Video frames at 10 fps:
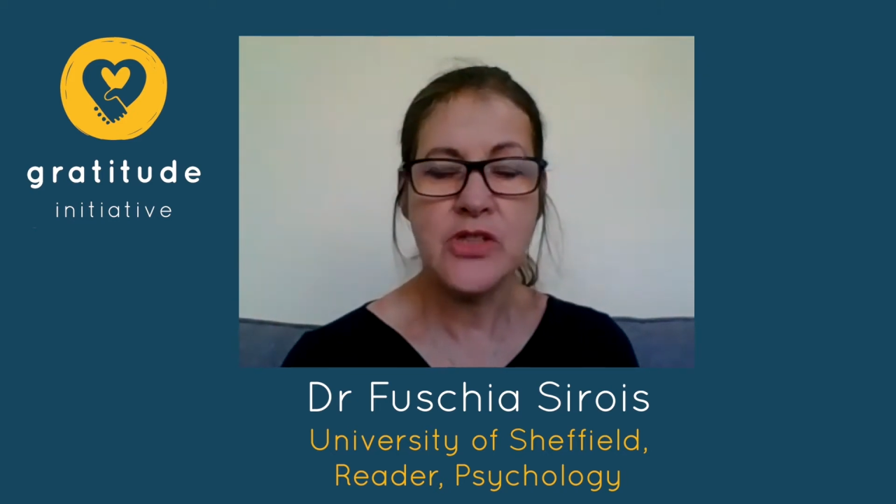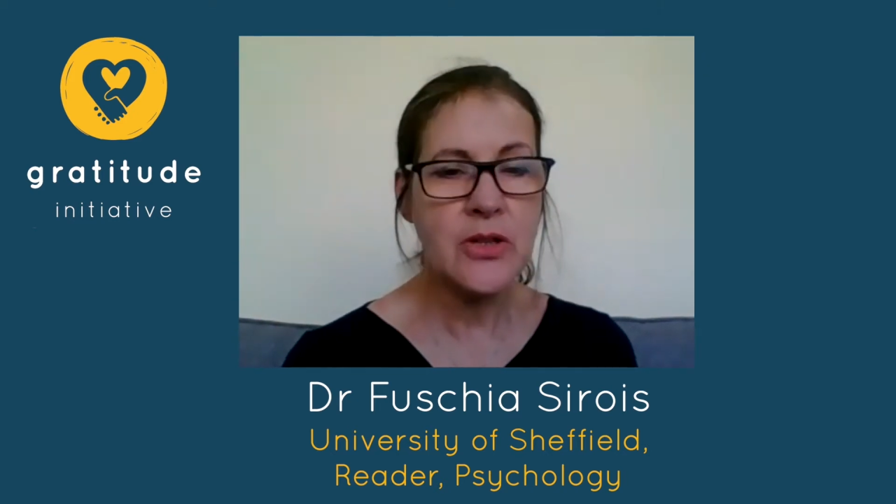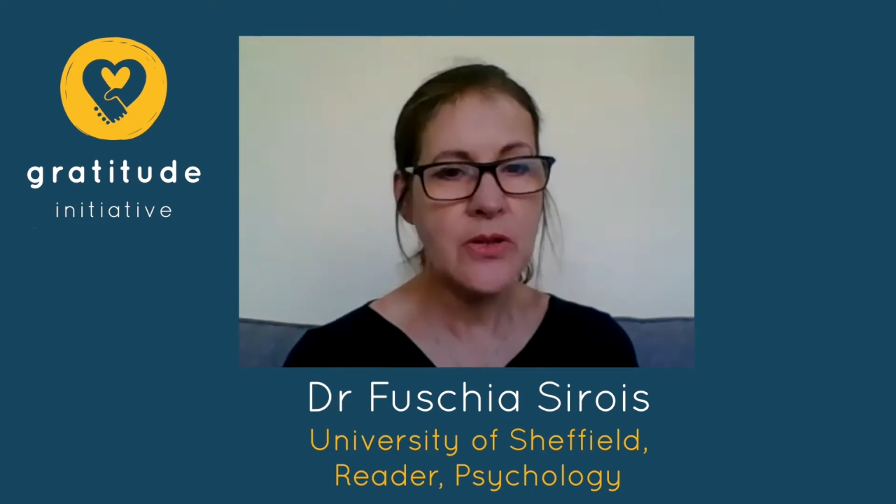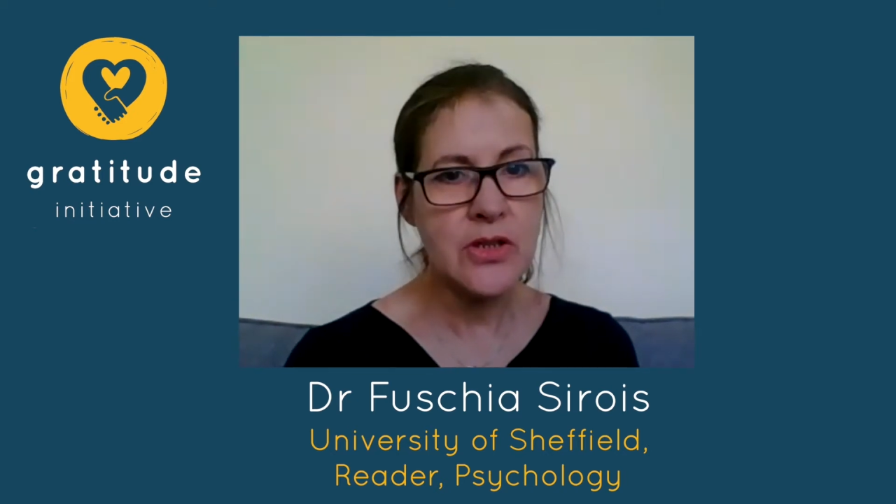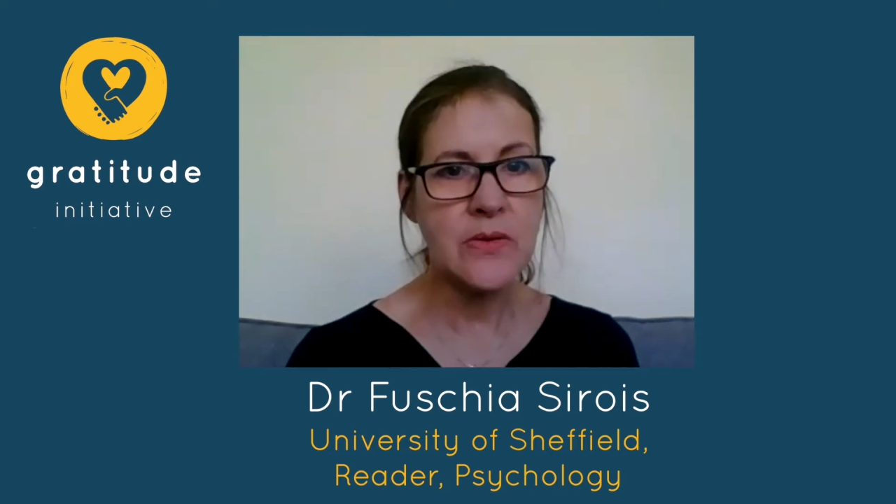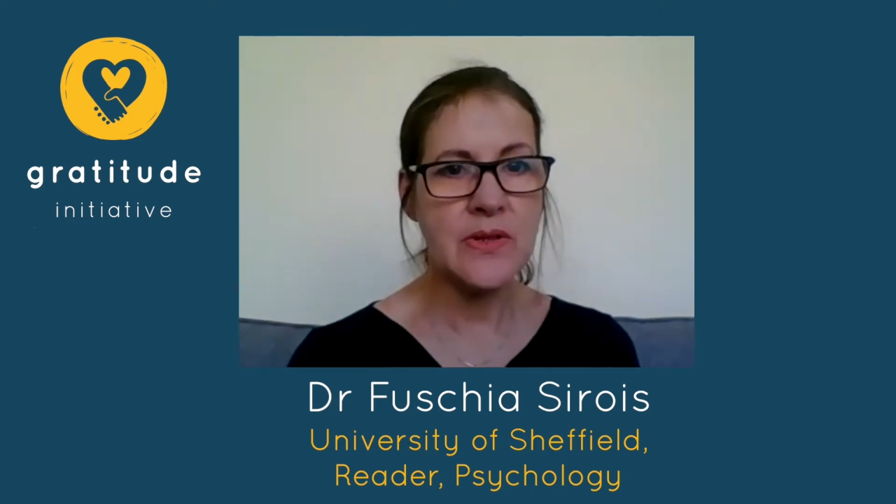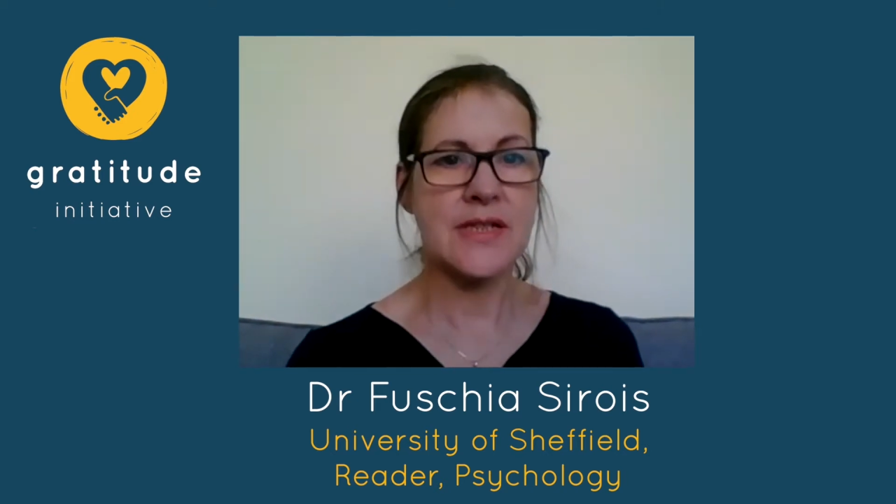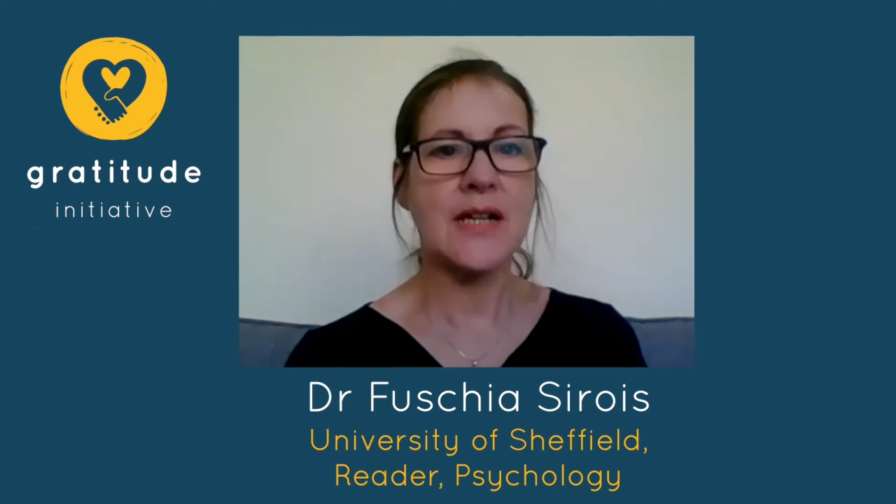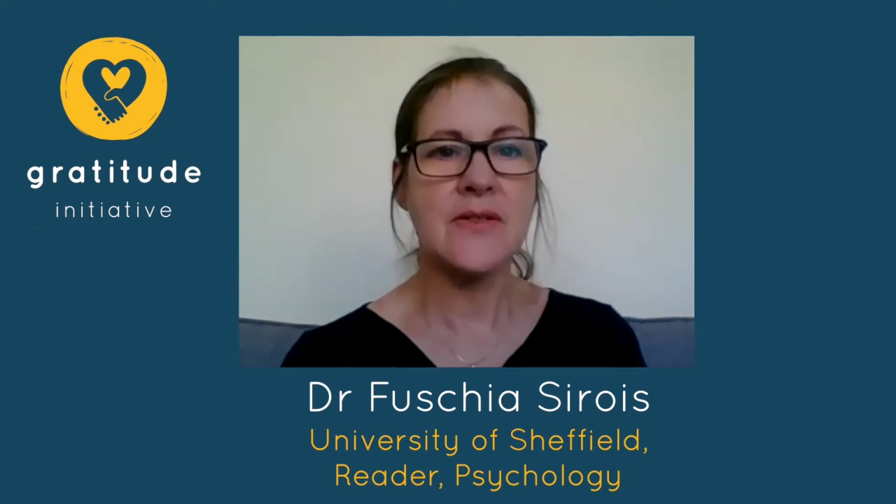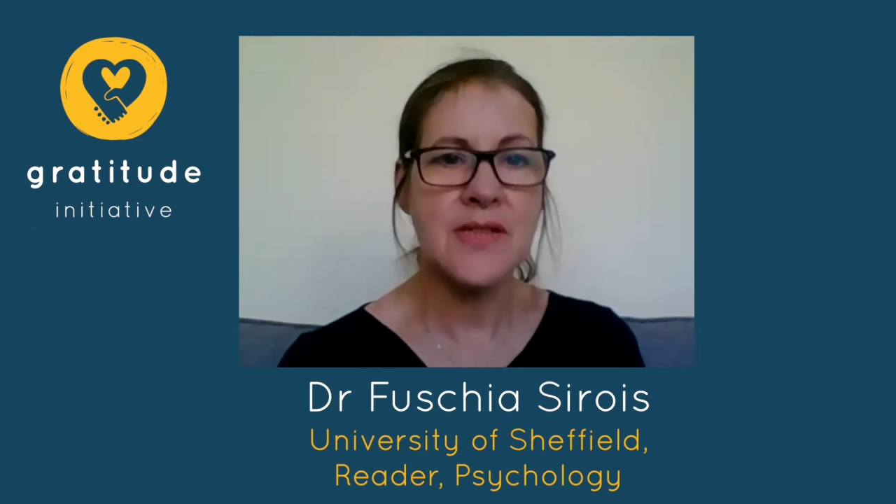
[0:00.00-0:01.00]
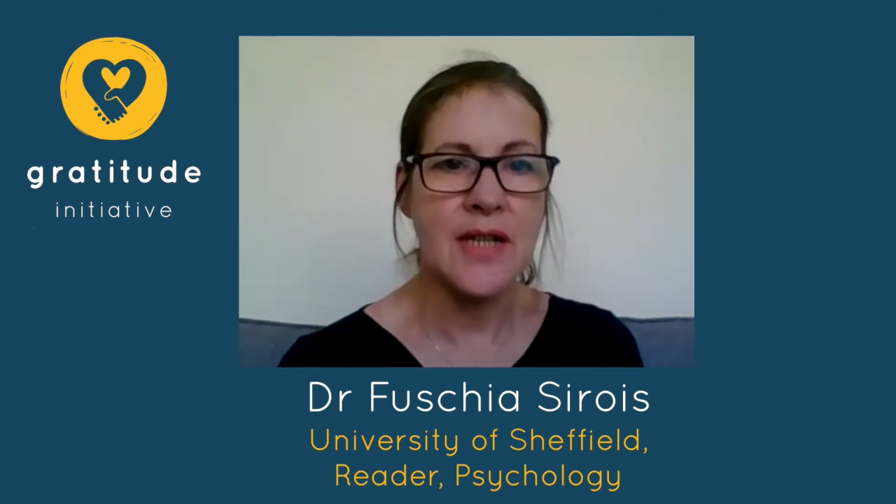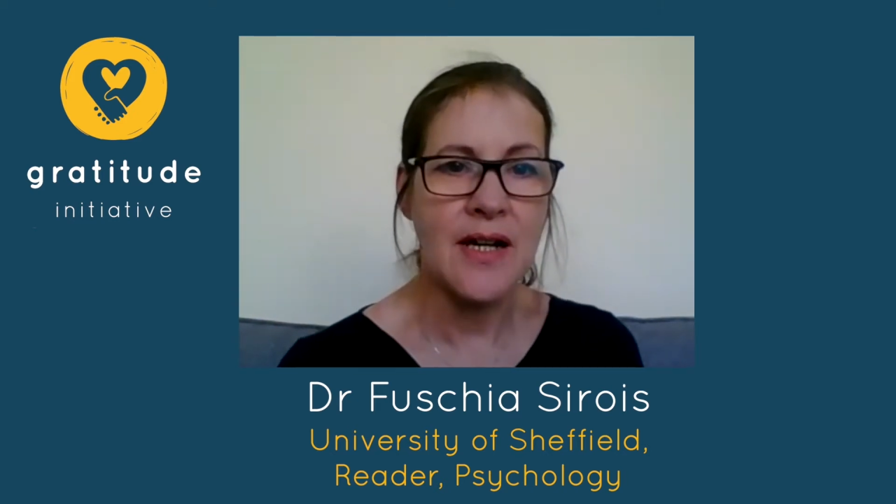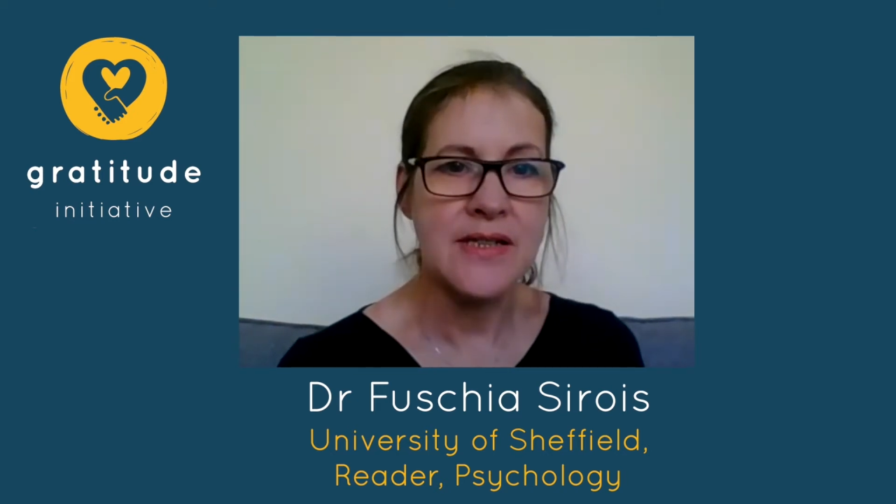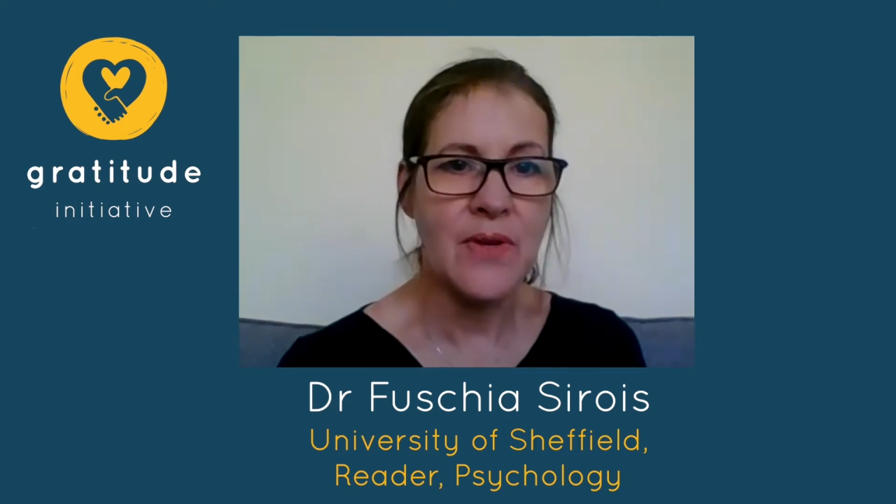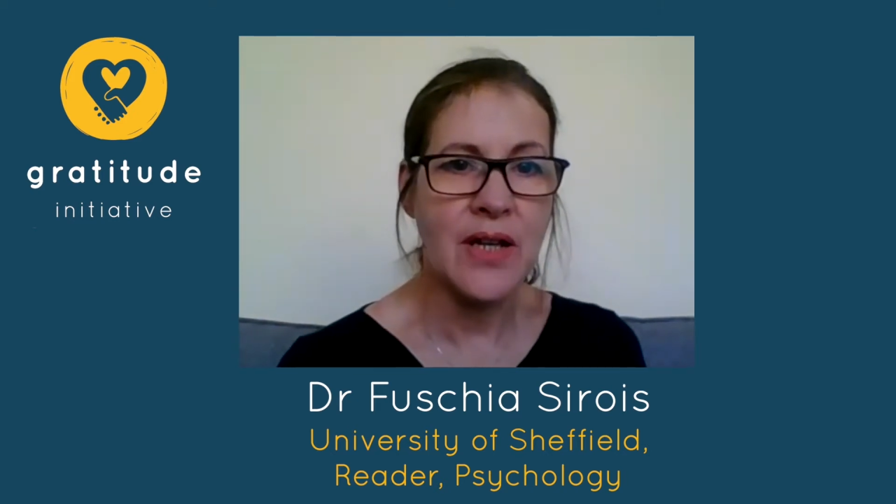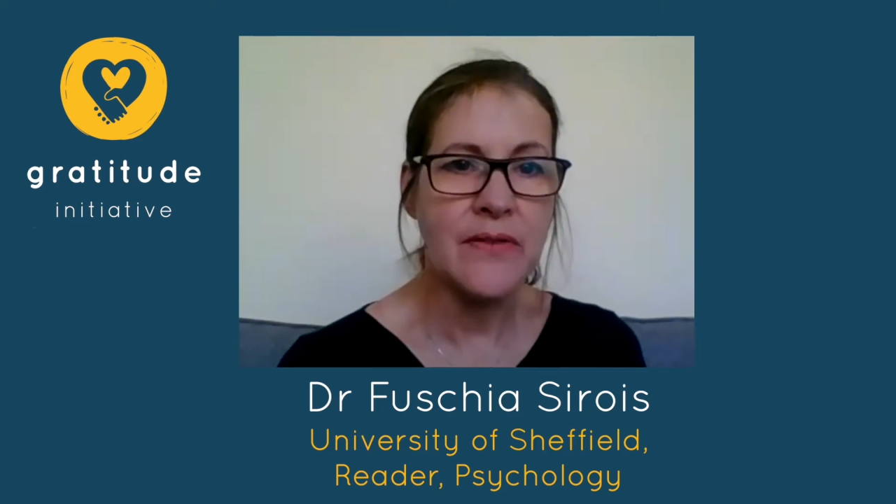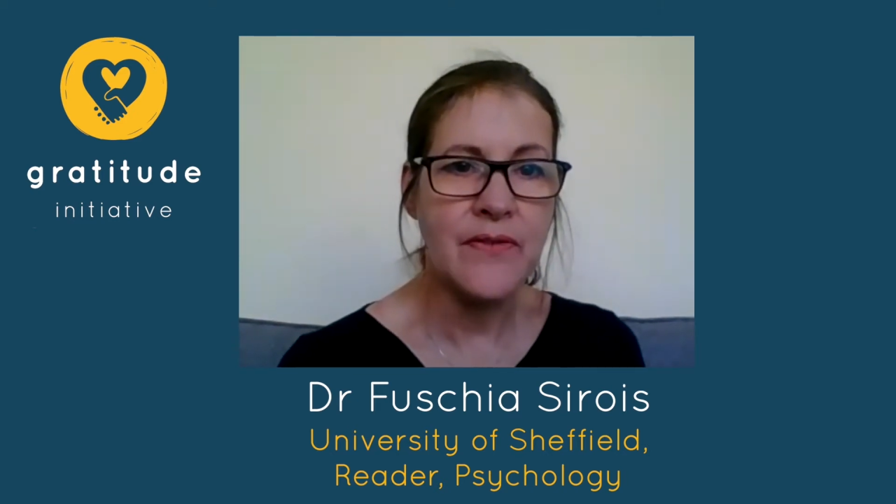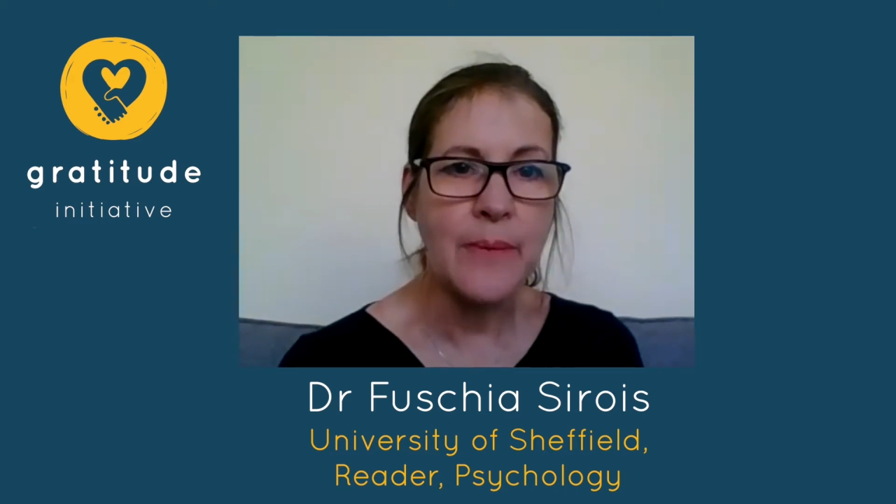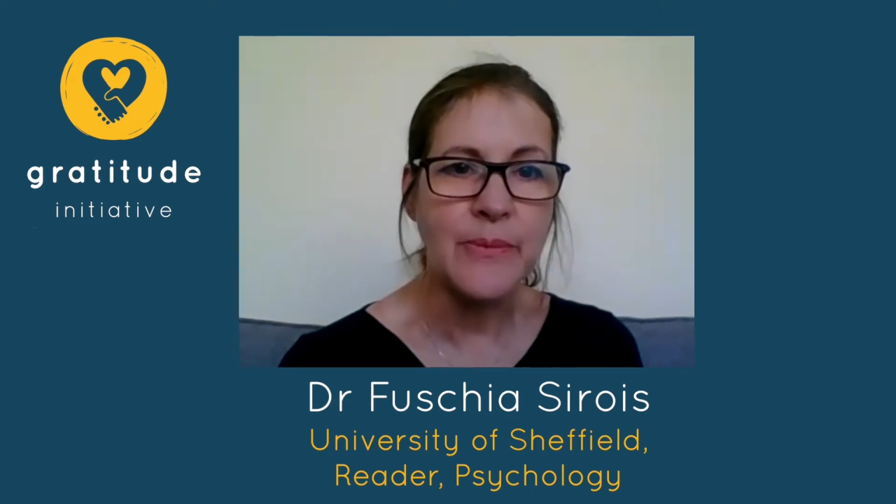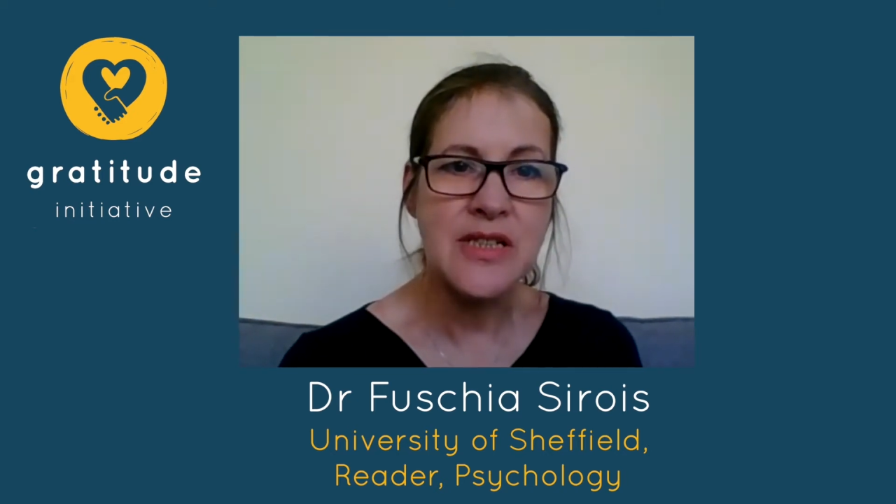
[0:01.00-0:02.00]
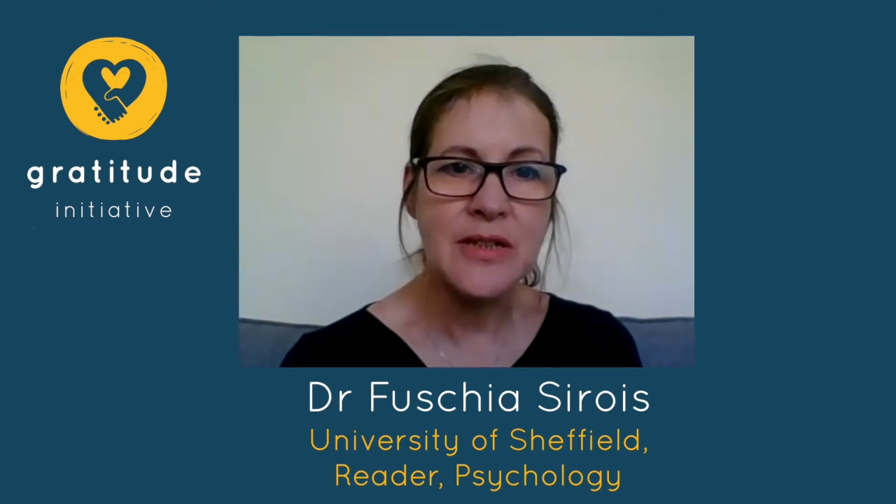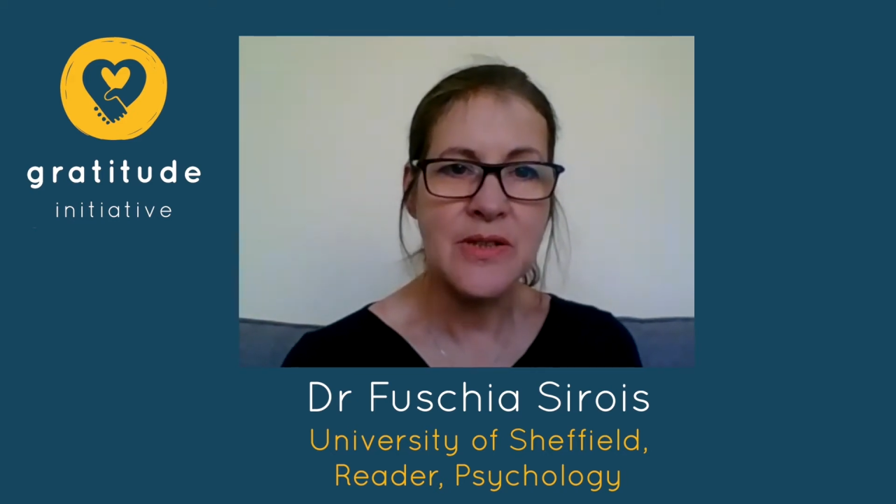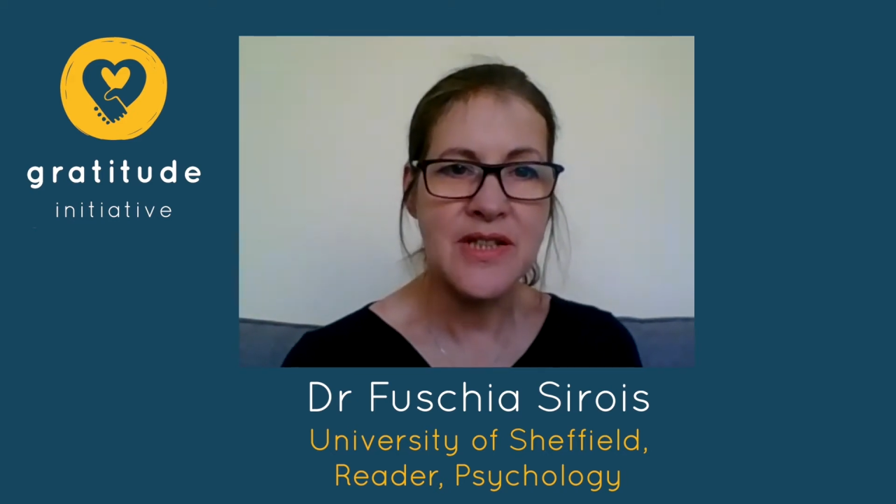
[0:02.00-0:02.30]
is you can do this exercise around the family dinner